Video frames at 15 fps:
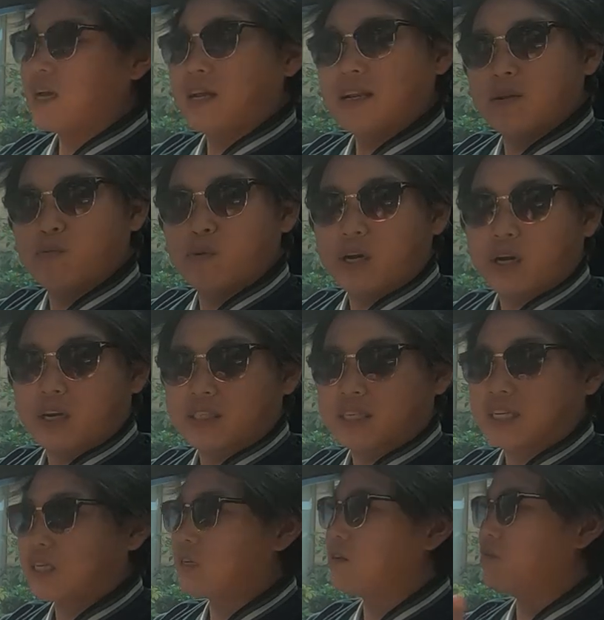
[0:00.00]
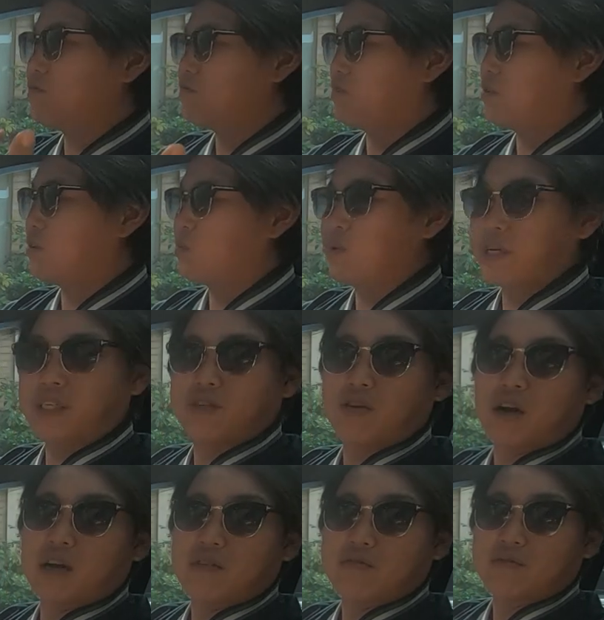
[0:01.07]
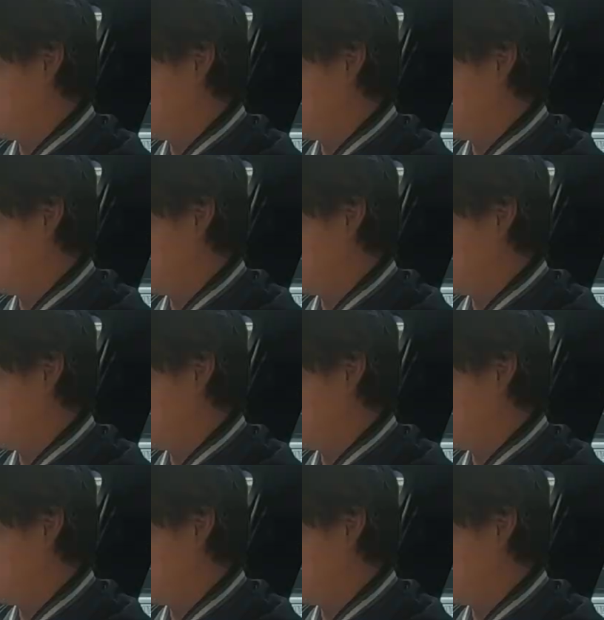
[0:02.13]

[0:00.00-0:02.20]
and then we're going to take it for a quick drive.